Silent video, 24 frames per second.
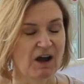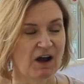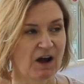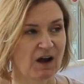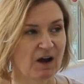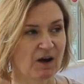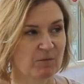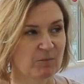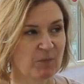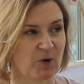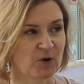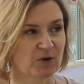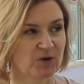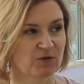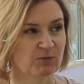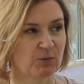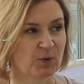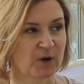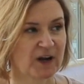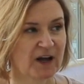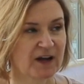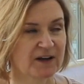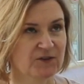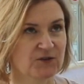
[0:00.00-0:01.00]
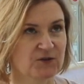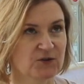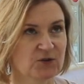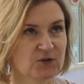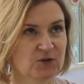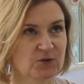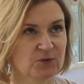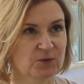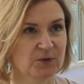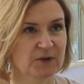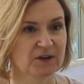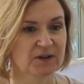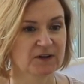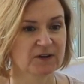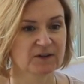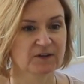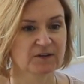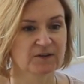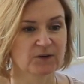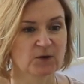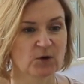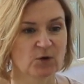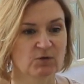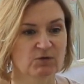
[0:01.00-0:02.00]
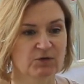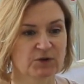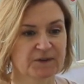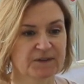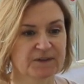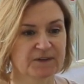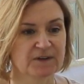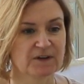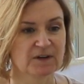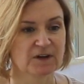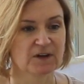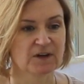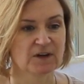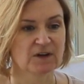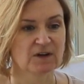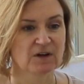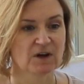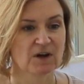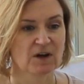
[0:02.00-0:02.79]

Part of what I do is oversee